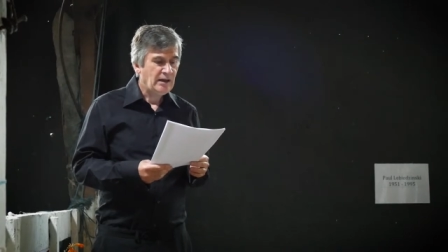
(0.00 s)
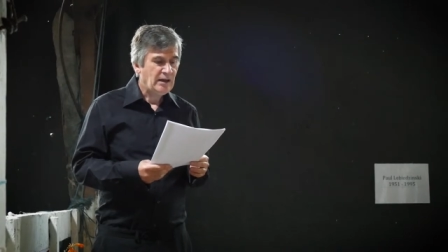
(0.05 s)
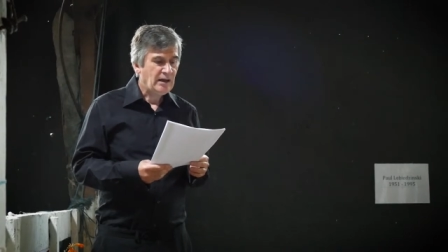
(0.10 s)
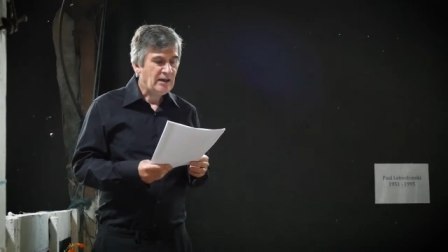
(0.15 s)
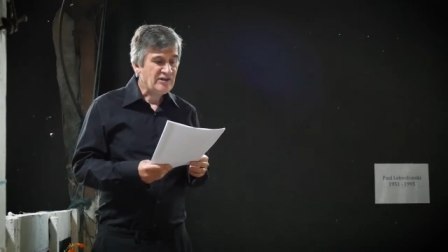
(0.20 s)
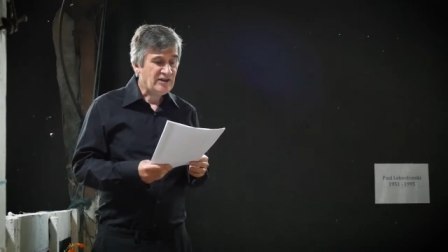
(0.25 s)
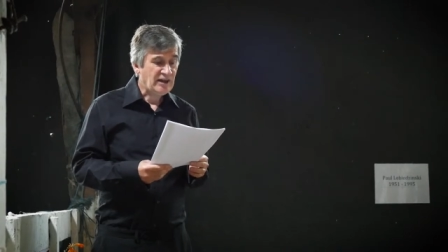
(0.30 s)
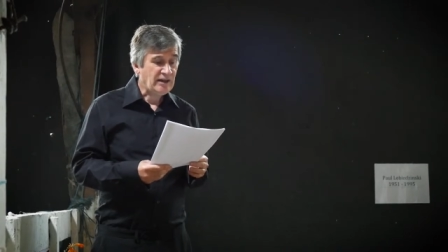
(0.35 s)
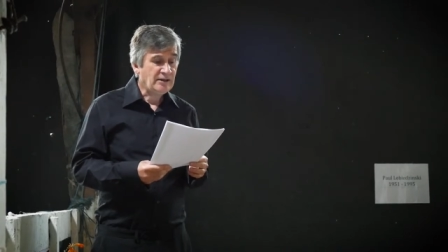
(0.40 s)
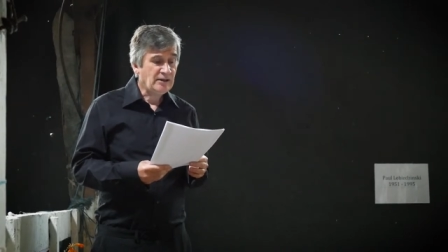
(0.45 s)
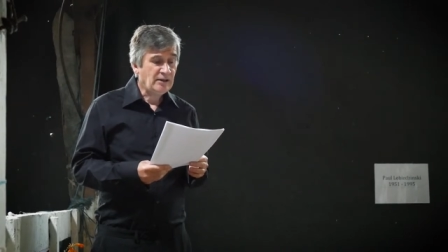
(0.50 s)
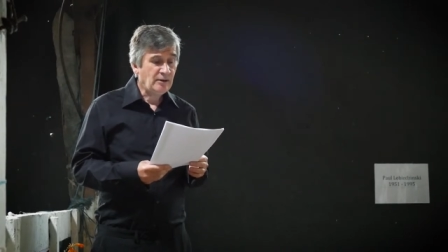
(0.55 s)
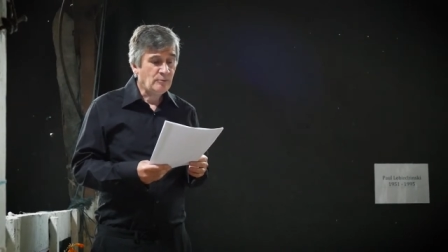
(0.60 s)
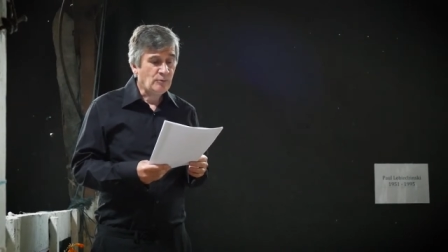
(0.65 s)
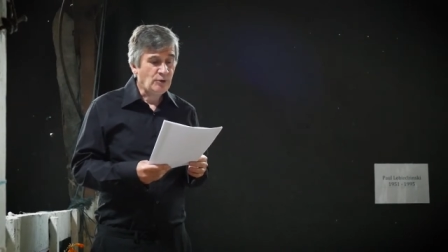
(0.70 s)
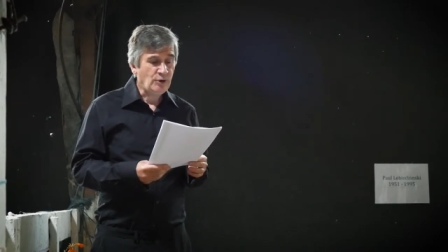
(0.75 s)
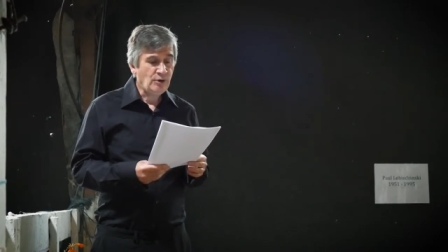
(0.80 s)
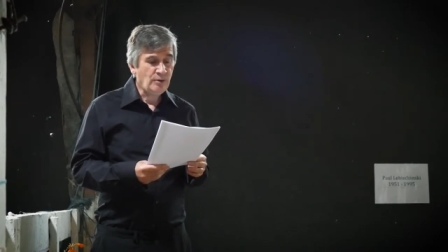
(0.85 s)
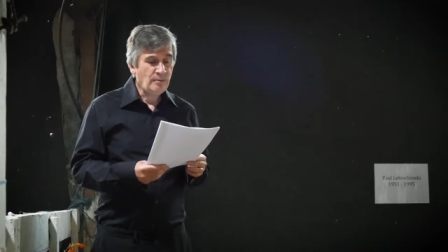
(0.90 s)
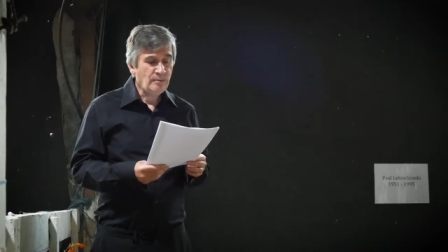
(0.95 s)
A gentle
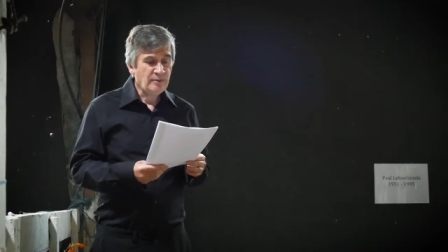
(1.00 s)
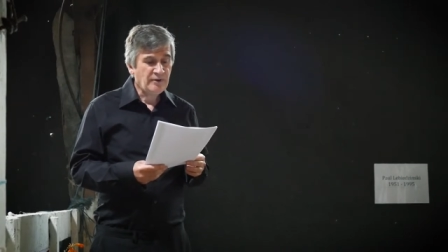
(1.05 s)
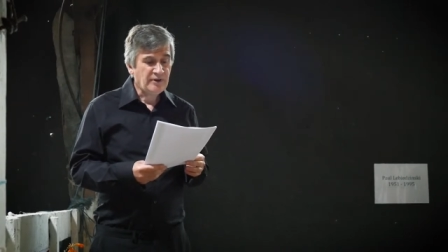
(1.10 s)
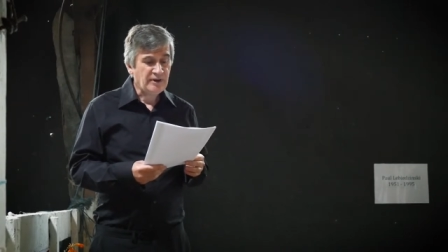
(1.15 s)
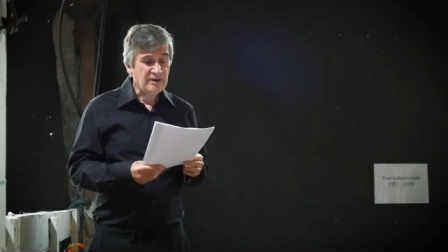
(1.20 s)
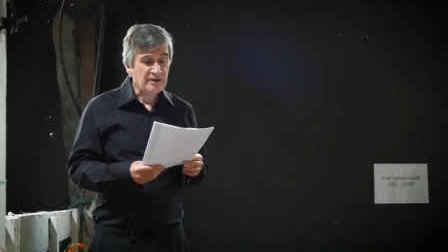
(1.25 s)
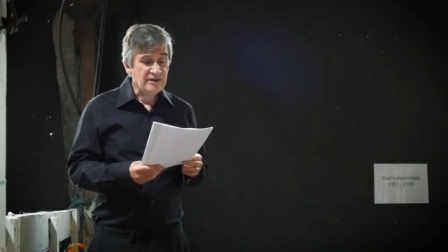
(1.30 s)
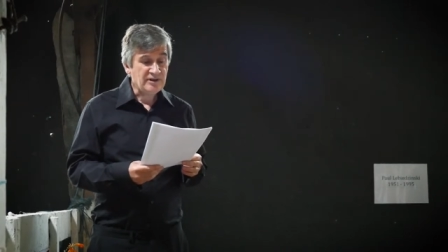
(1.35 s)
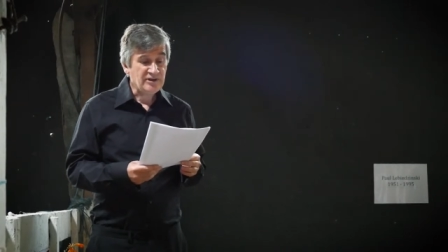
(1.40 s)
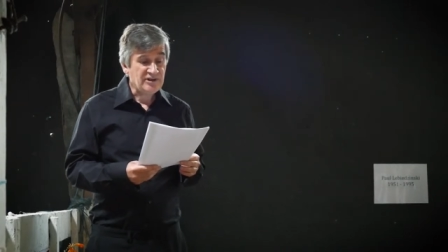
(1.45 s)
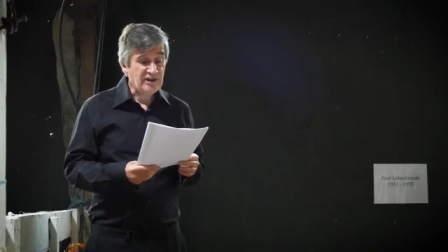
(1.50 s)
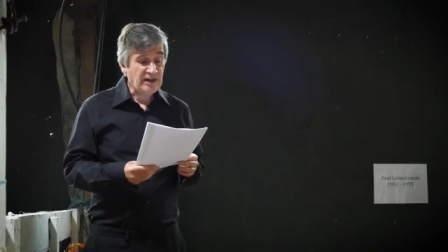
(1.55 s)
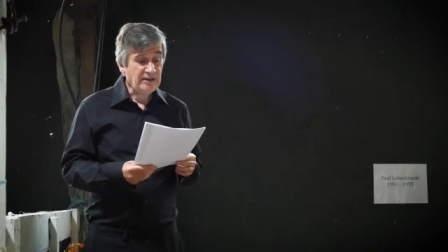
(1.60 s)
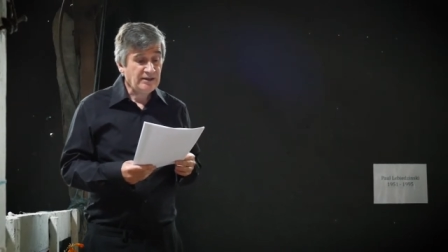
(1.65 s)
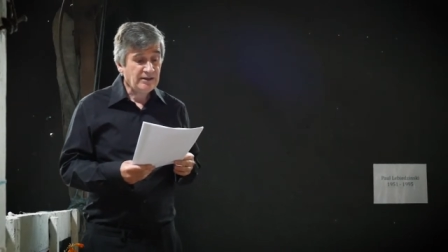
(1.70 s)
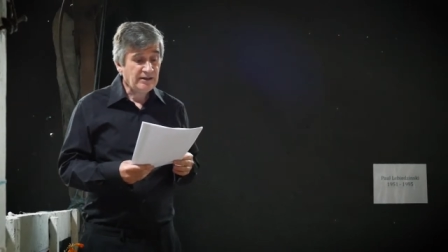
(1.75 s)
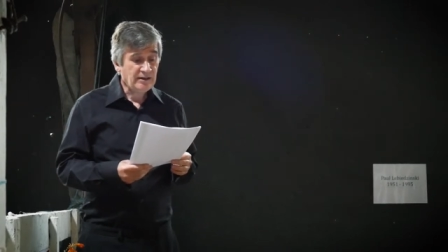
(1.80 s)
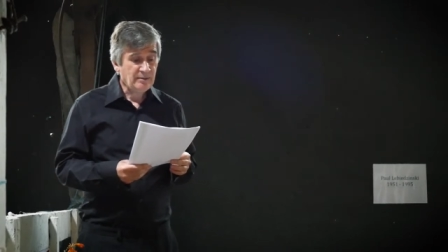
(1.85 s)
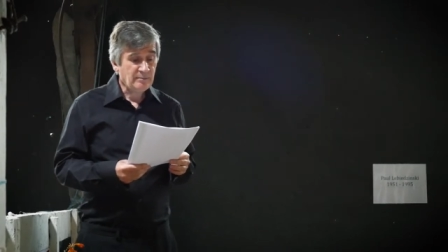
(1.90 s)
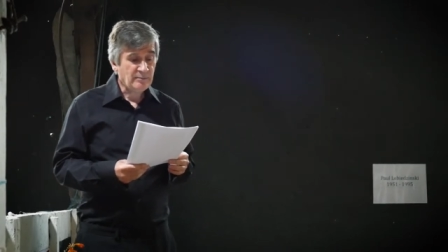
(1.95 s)
warmth and
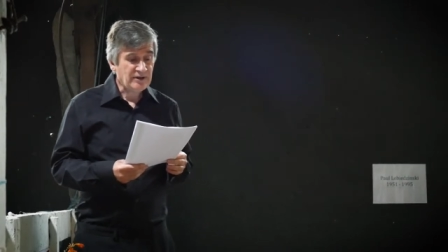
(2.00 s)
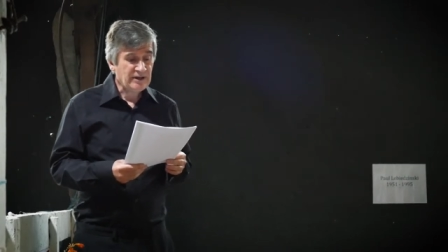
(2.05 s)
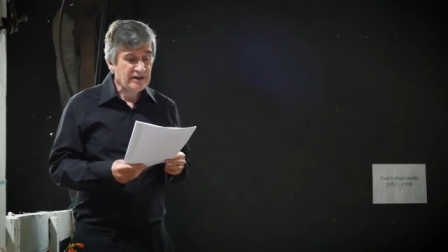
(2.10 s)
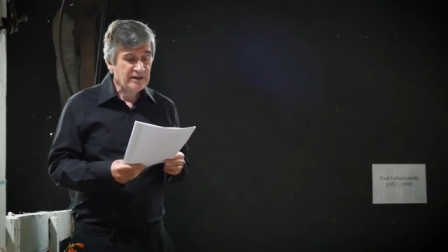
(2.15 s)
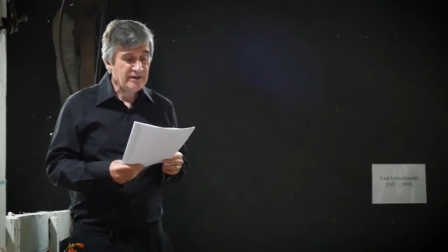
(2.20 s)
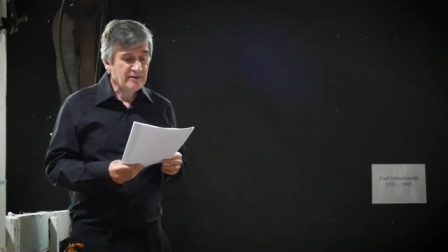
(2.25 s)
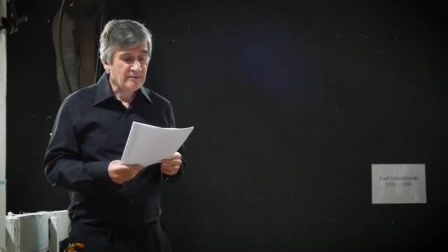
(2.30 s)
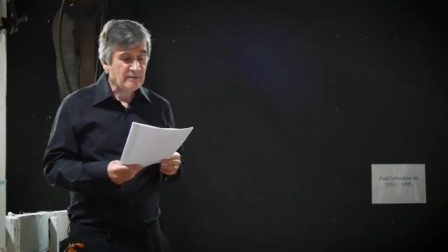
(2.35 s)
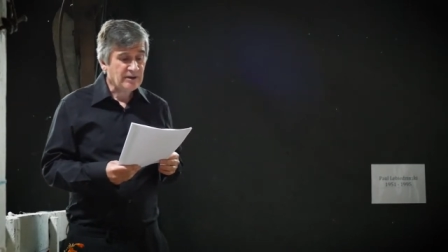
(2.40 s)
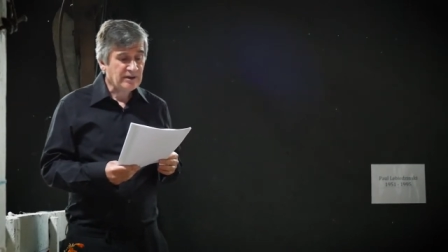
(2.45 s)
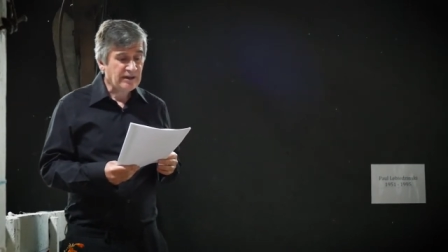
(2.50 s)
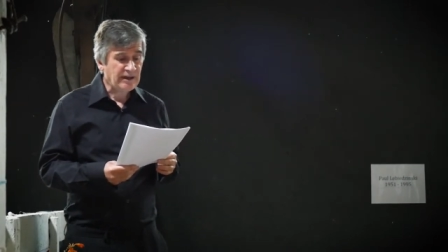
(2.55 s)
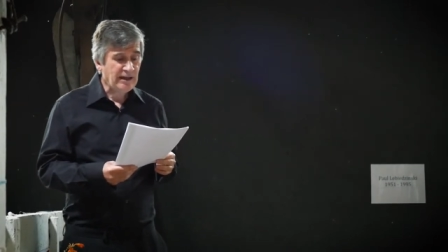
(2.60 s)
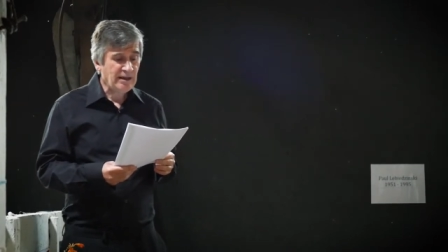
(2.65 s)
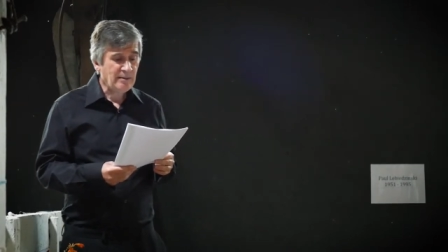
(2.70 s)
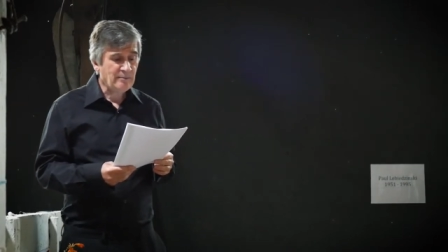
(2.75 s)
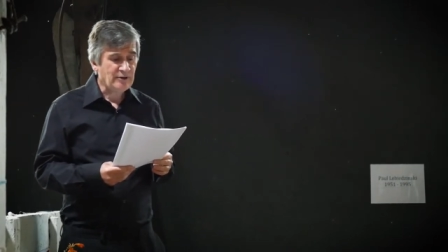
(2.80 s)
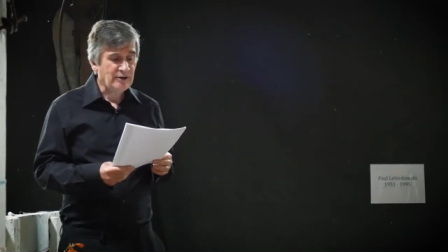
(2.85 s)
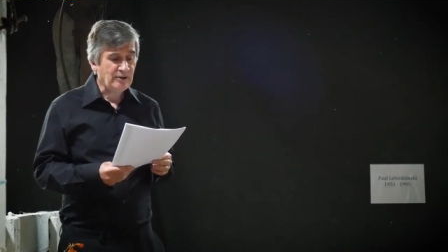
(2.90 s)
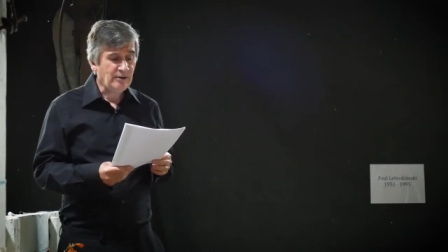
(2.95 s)
gentler breeze when
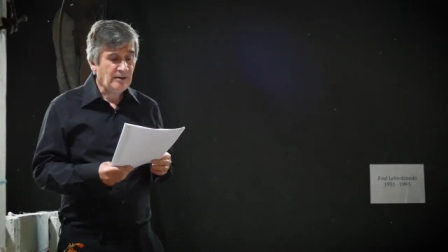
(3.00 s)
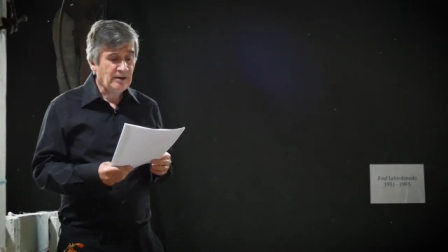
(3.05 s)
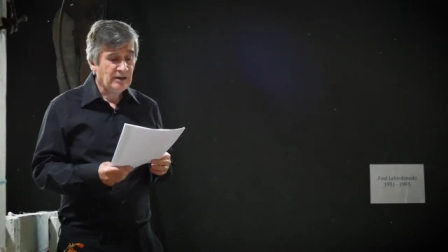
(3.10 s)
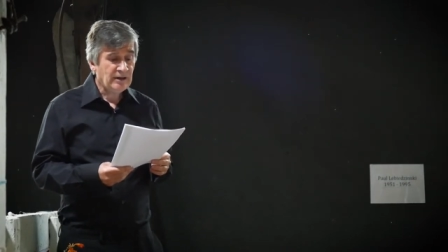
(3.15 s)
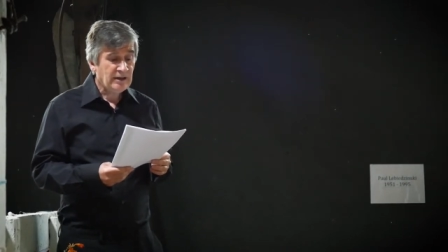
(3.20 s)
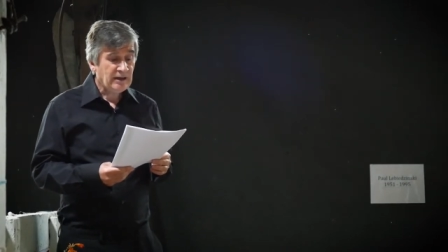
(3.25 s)
Gabriel,